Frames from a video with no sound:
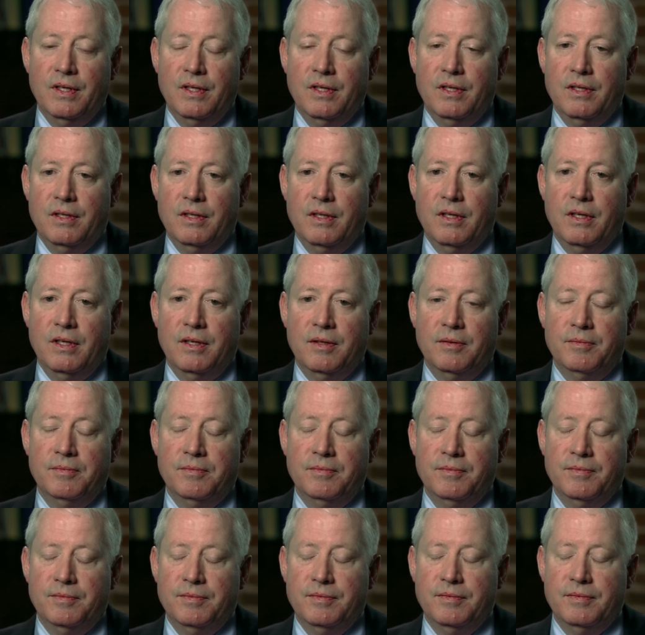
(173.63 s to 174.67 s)
the
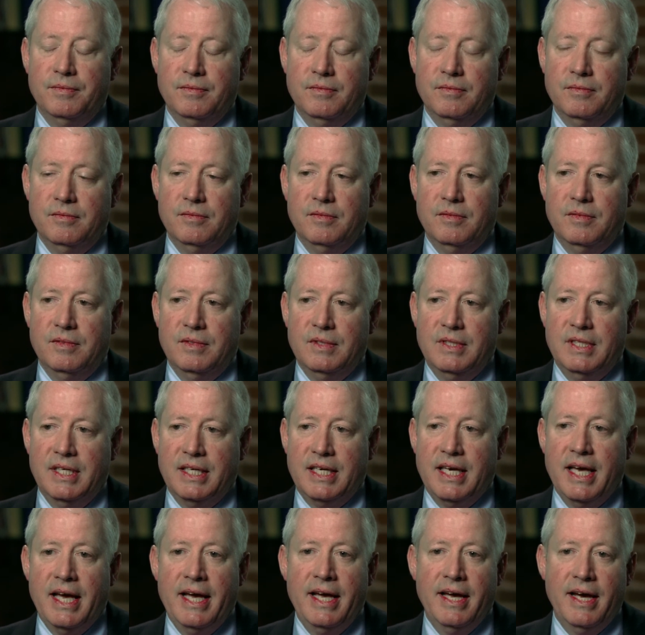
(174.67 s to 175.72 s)

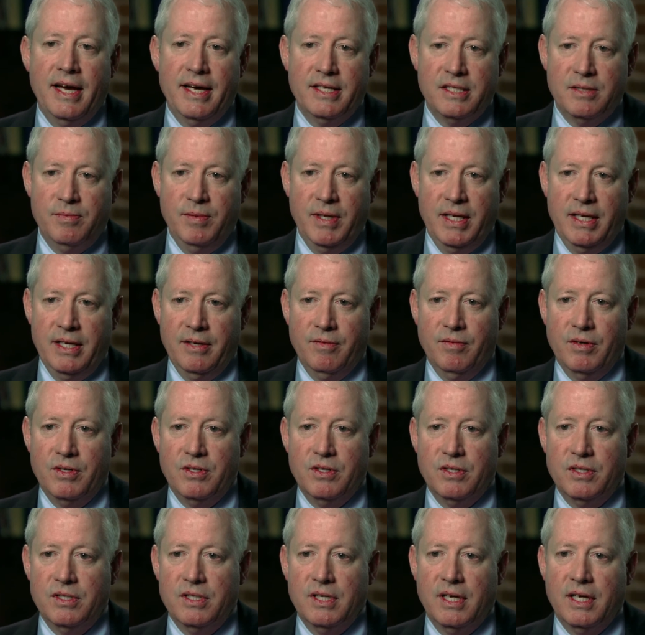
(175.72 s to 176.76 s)
CHAOS meeting, which
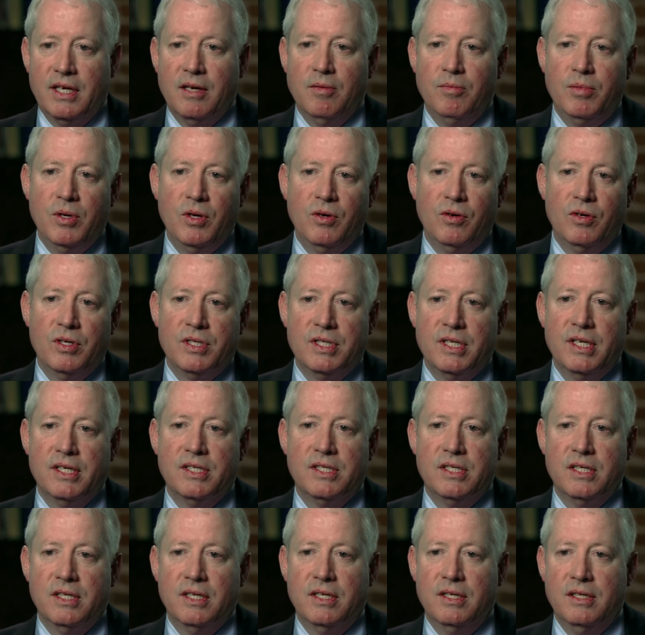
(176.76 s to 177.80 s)
is a
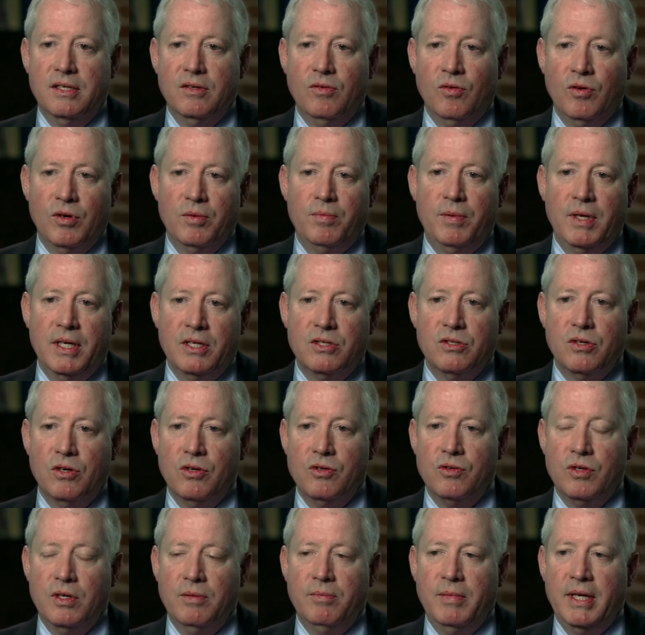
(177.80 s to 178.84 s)
computer-assisted orthopedic
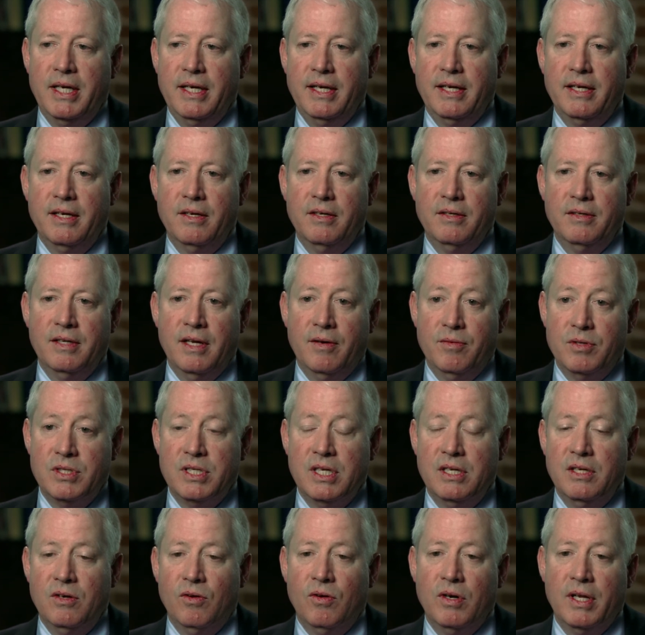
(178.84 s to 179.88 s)
surgery meeting that was
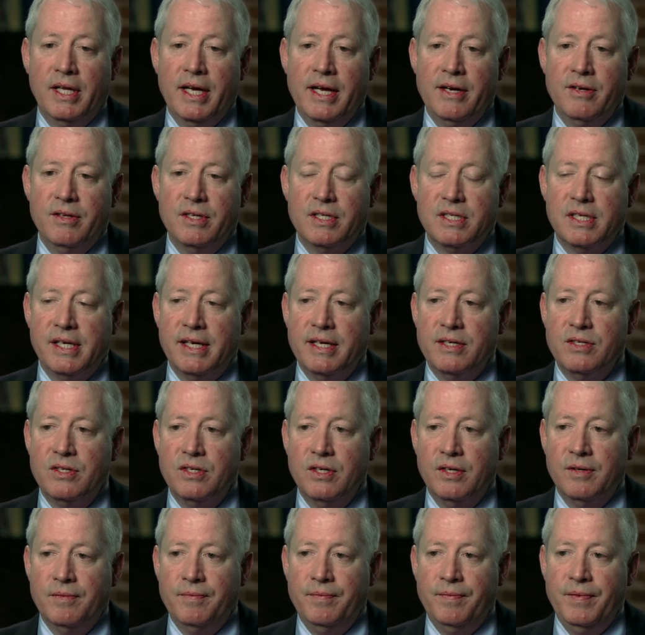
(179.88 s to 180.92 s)
in Orlando this last
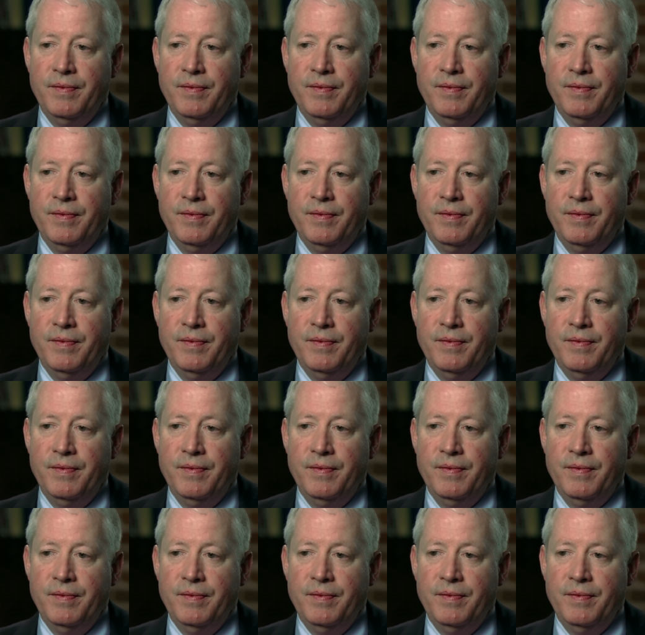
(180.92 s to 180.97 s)
year.